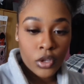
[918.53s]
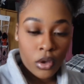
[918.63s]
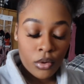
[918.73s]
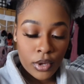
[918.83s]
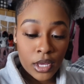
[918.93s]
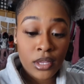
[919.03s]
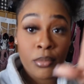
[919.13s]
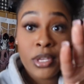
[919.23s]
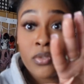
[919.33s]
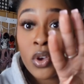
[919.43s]
Okay, let
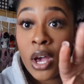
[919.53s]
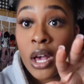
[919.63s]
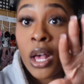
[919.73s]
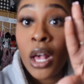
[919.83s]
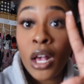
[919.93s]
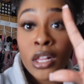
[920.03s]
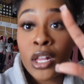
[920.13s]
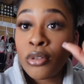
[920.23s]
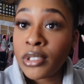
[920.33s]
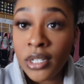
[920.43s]
me give y'all
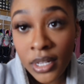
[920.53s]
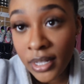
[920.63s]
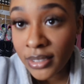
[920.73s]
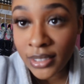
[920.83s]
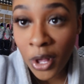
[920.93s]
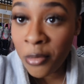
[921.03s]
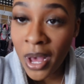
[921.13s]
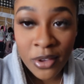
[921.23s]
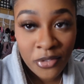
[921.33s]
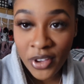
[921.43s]
closer looks on
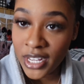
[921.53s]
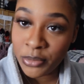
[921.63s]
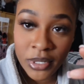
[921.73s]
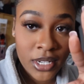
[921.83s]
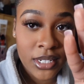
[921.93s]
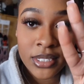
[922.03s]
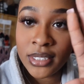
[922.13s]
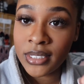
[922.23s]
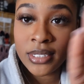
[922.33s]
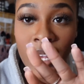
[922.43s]
my face
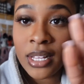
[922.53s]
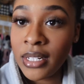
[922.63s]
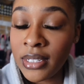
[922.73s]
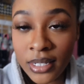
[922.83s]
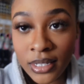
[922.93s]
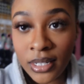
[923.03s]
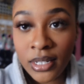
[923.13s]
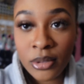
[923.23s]
because I look good.